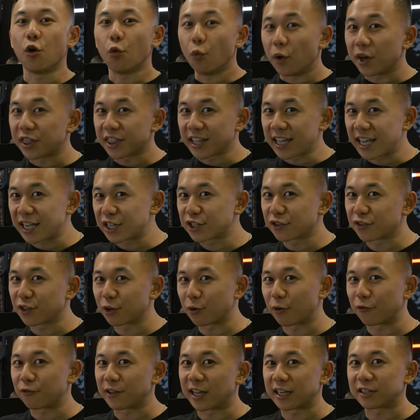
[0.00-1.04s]
with each of
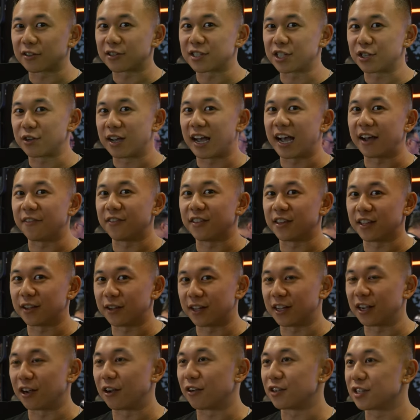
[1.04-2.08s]
the reflectors that you have
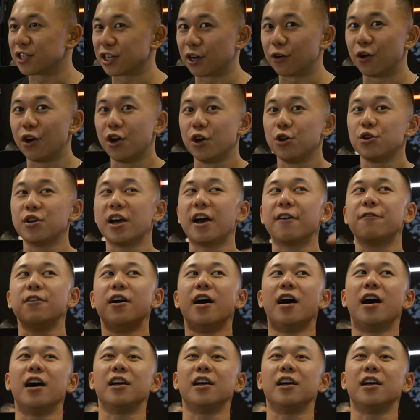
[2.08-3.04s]
here. So you have